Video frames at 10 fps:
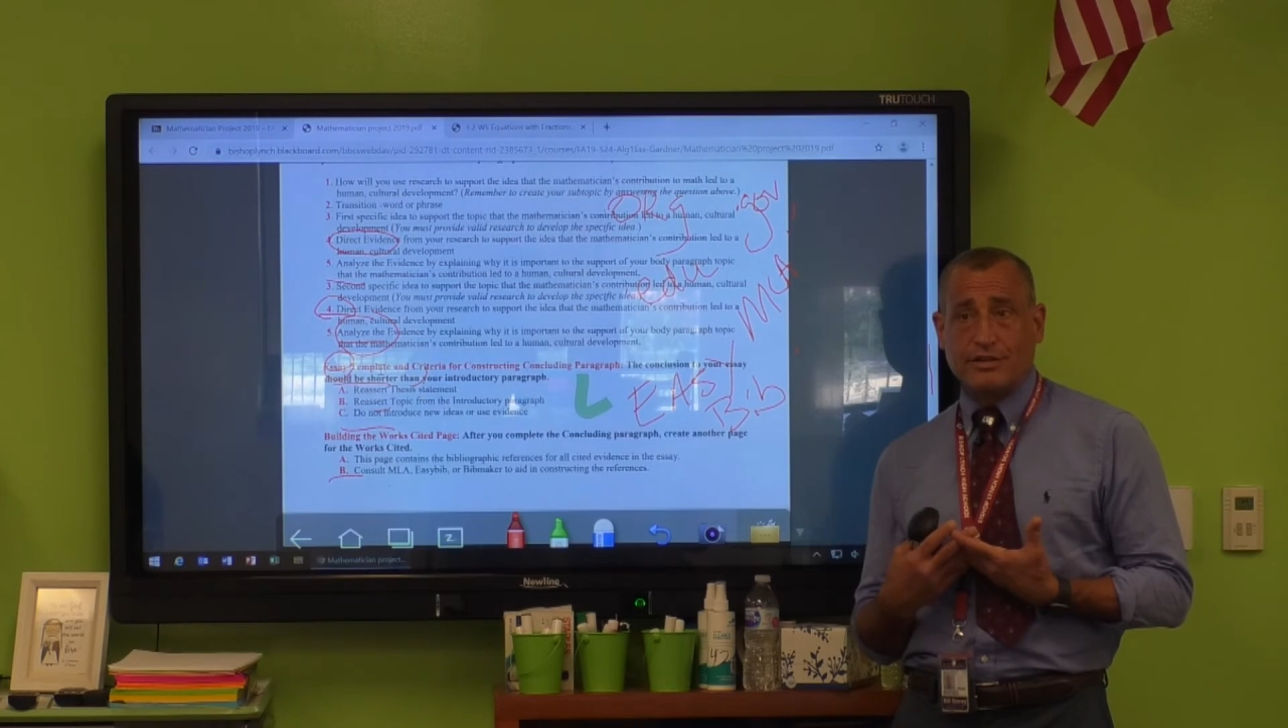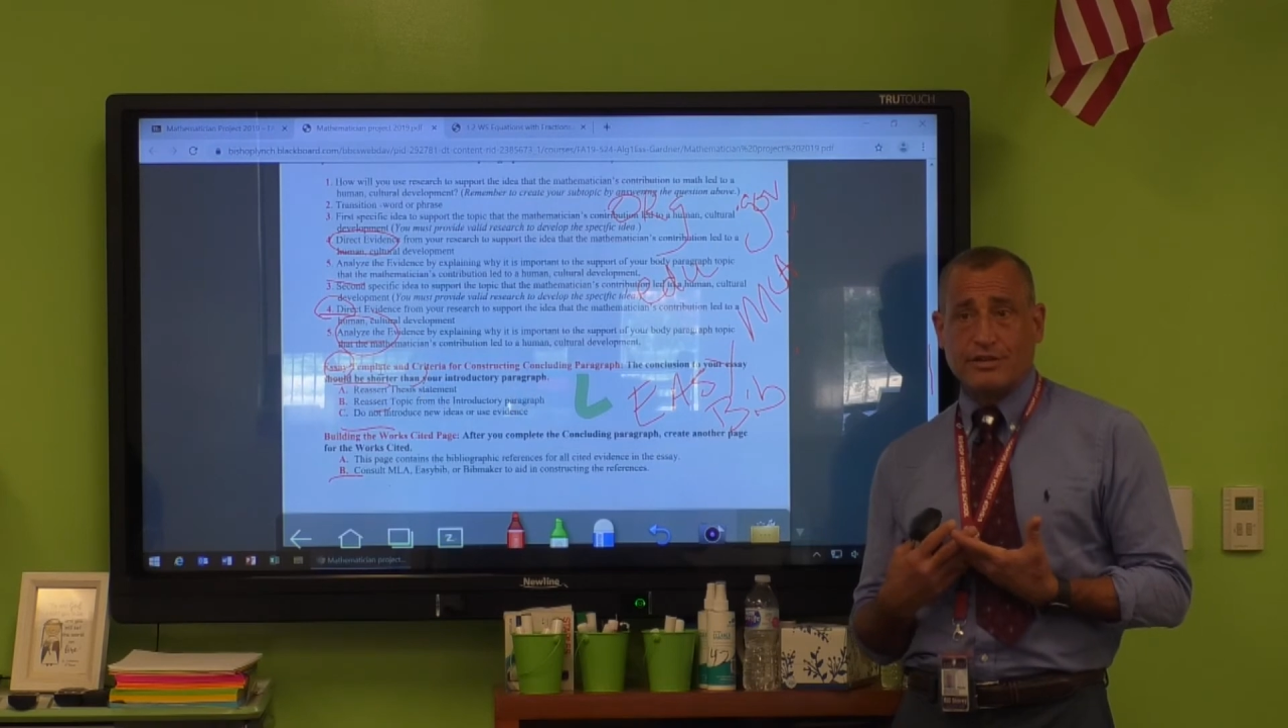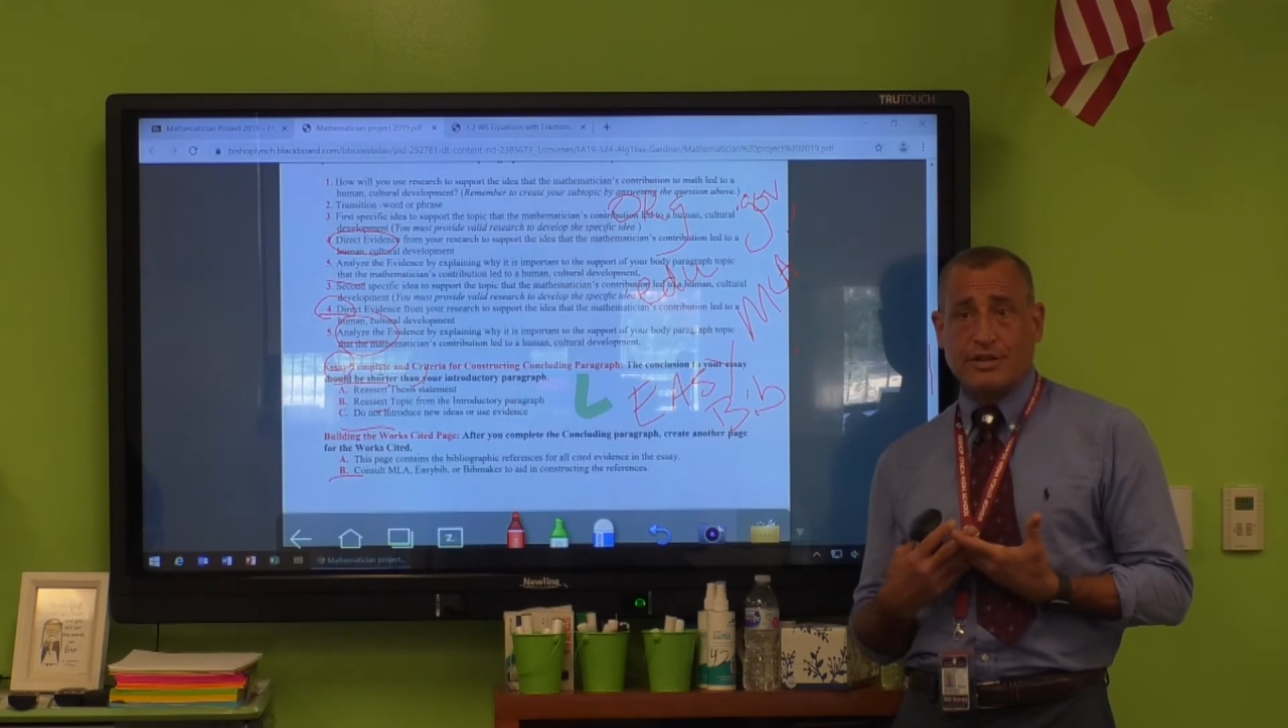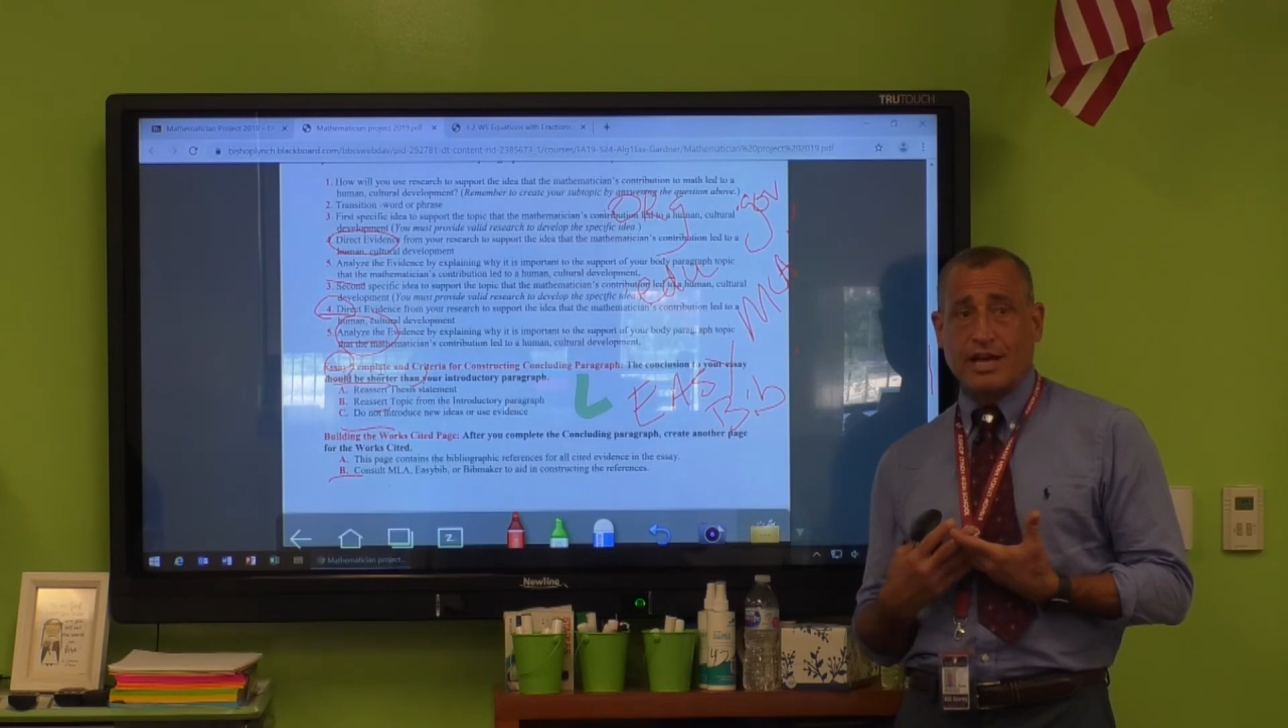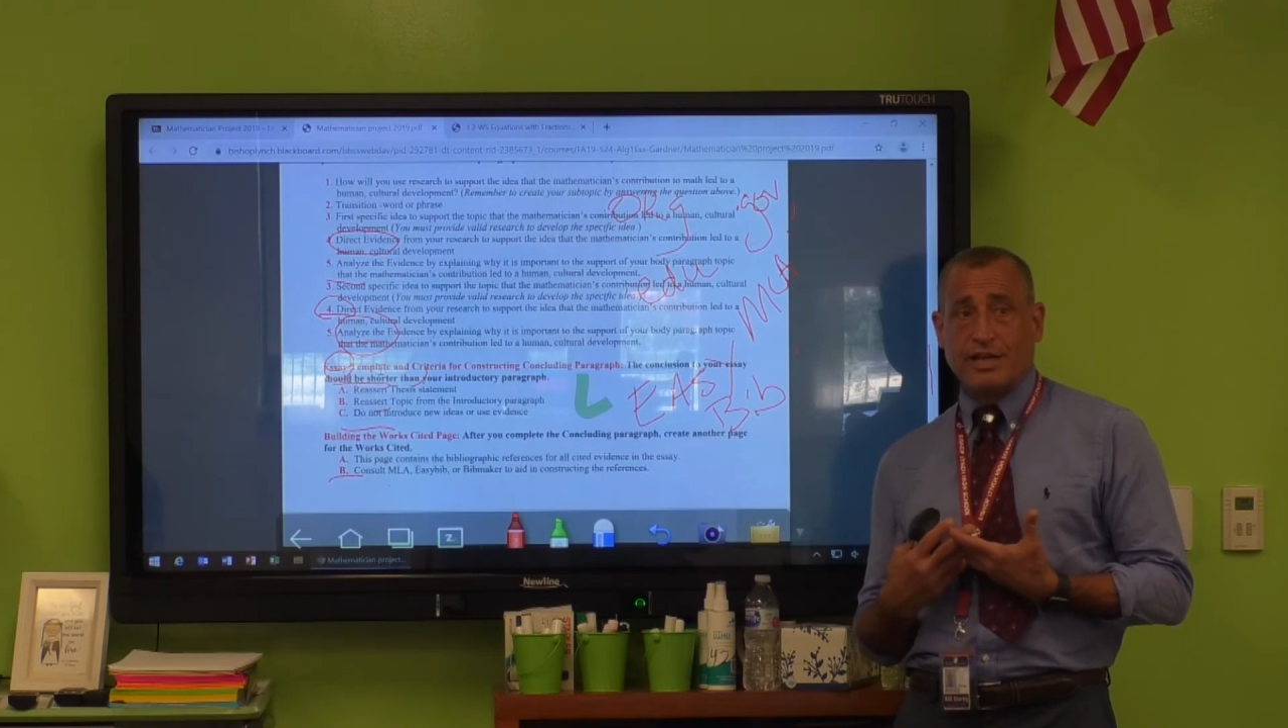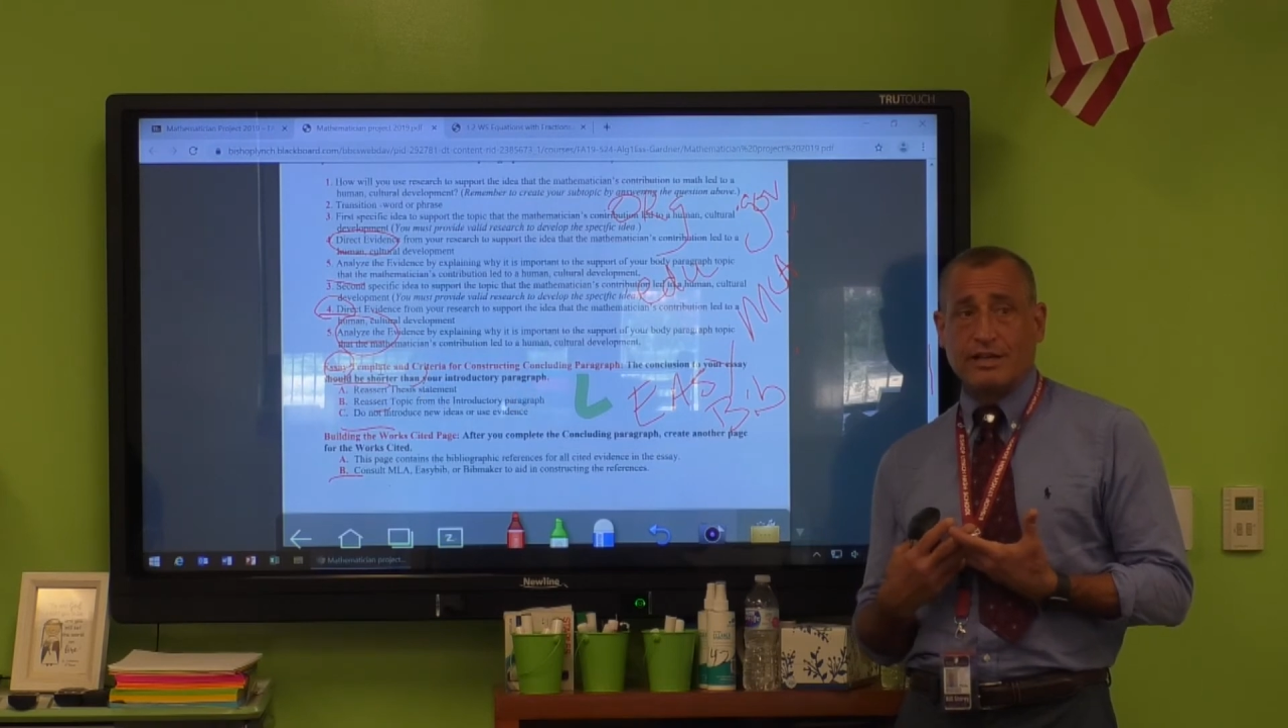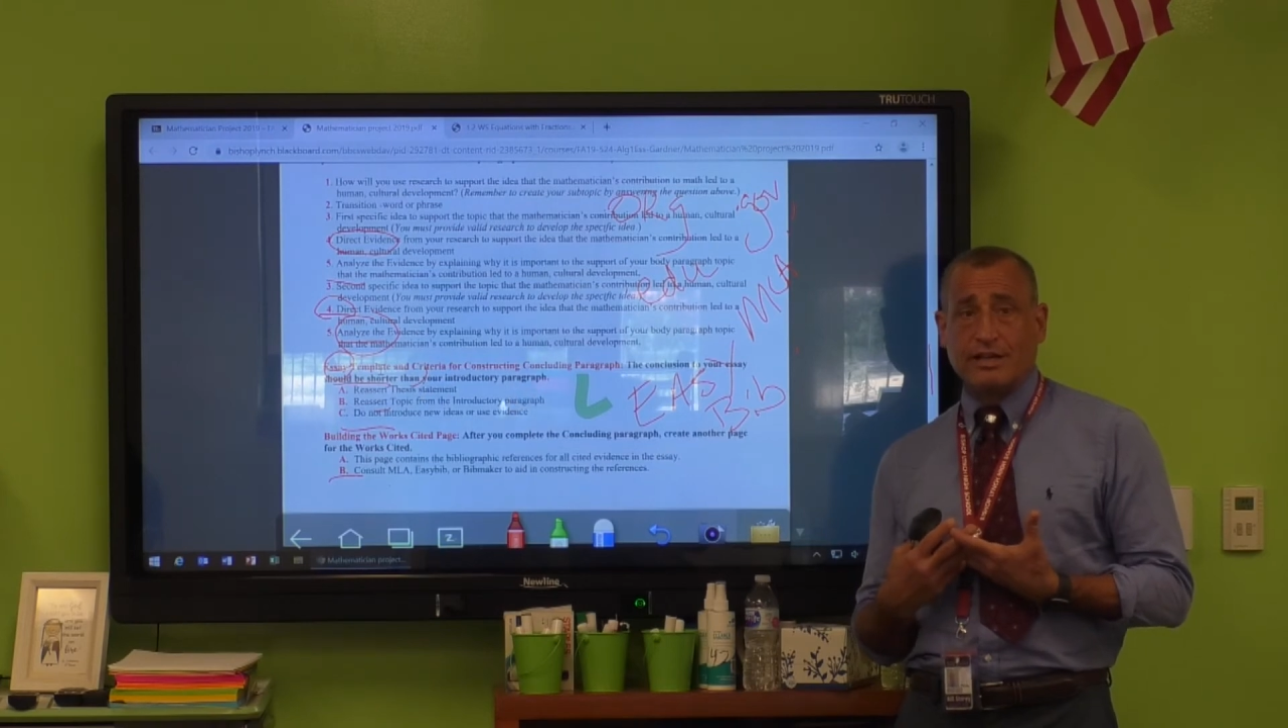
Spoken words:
that